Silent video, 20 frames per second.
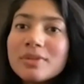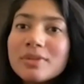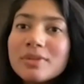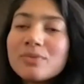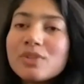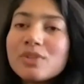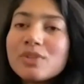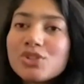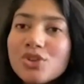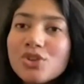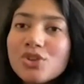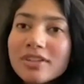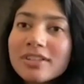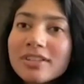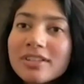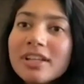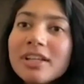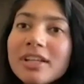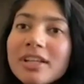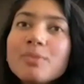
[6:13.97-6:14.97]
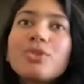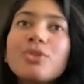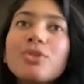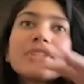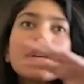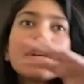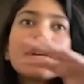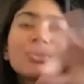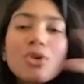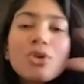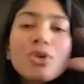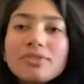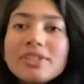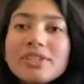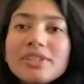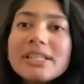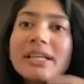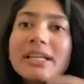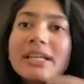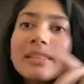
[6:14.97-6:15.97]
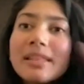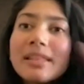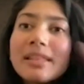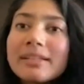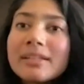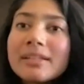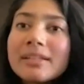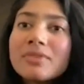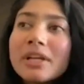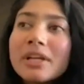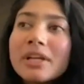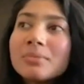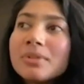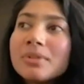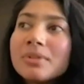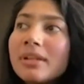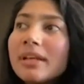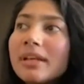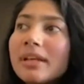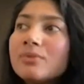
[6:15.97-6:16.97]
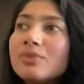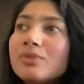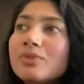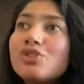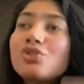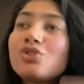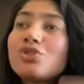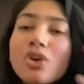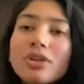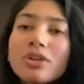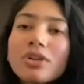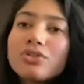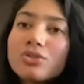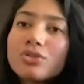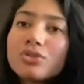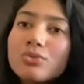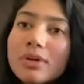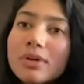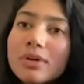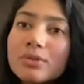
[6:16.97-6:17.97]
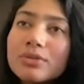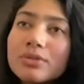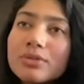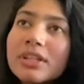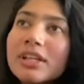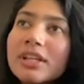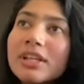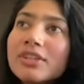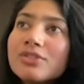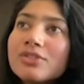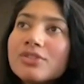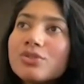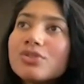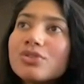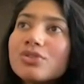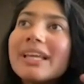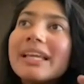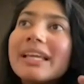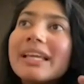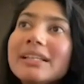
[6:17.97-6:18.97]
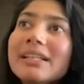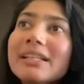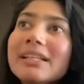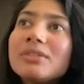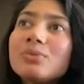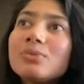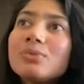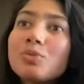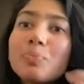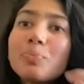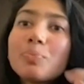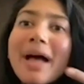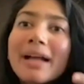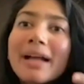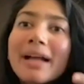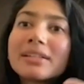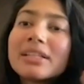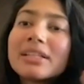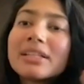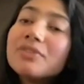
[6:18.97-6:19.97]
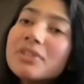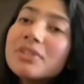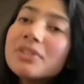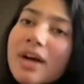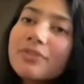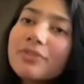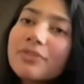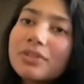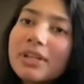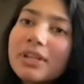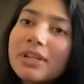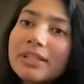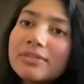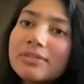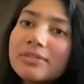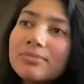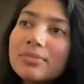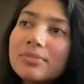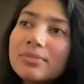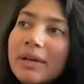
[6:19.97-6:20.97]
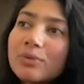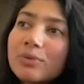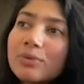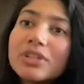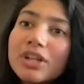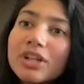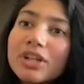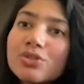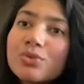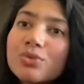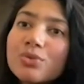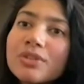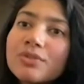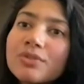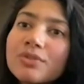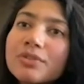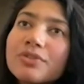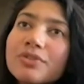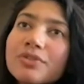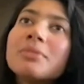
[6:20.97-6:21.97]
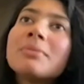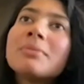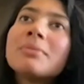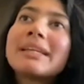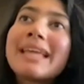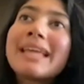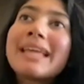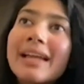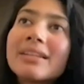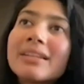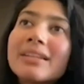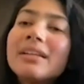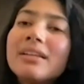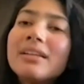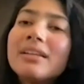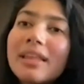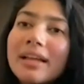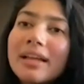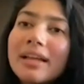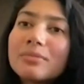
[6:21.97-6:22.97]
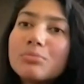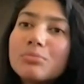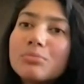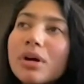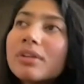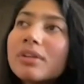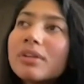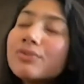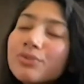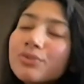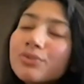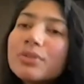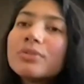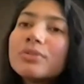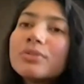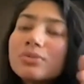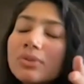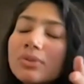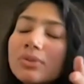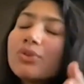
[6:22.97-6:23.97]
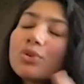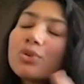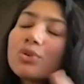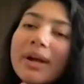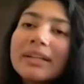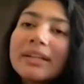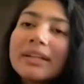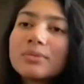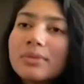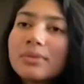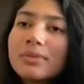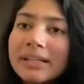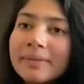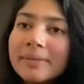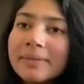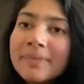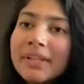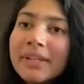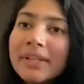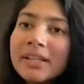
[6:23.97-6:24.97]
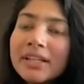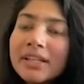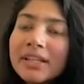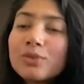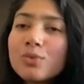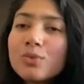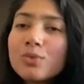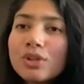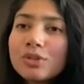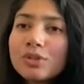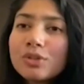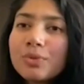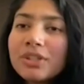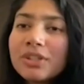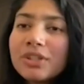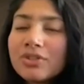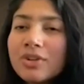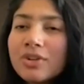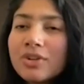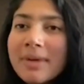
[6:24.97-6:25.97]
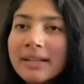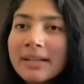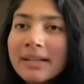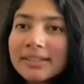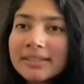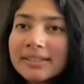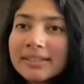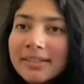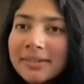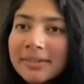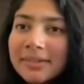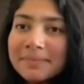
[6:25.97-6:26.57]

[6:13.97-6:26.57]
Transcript: when we shot, because I was always there in that environment, and we shot throughout. So those 8 days was packed. Even after I was done shooting for the film, I carried that burden for quite a while. It was pretty traumatic.